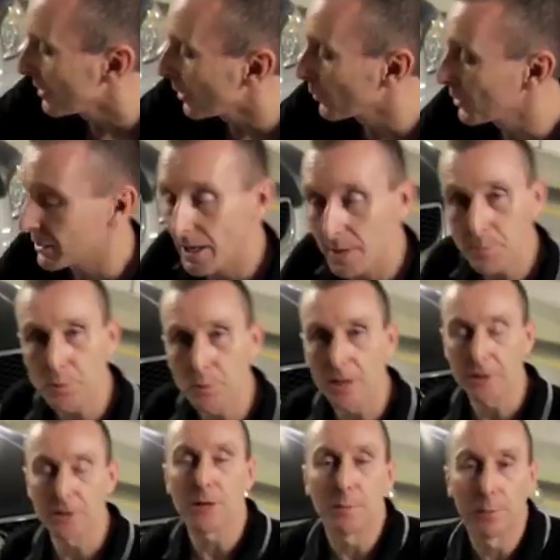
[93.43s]
Now, when it comes to
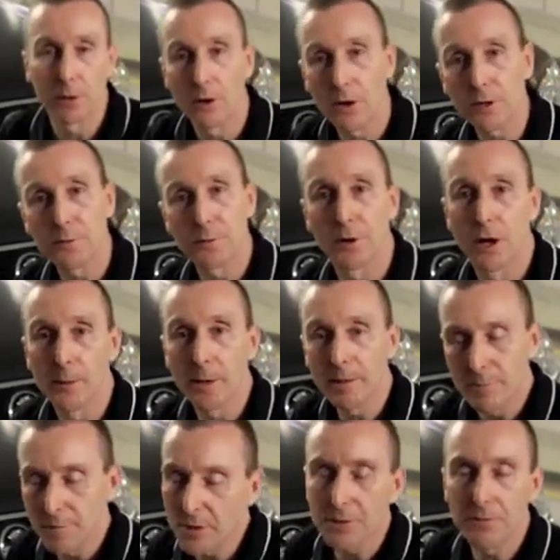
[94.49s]
actually applying the
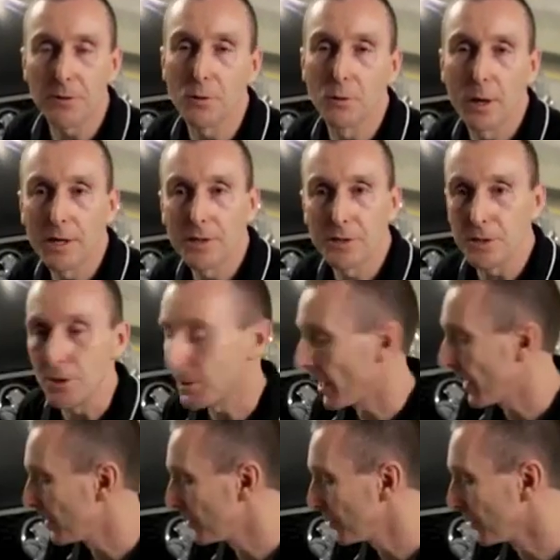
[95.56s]
primer, there's a few ways that you
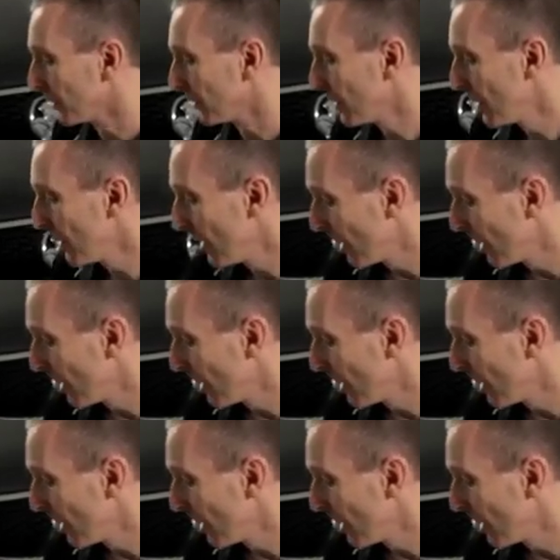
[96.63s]
can do it.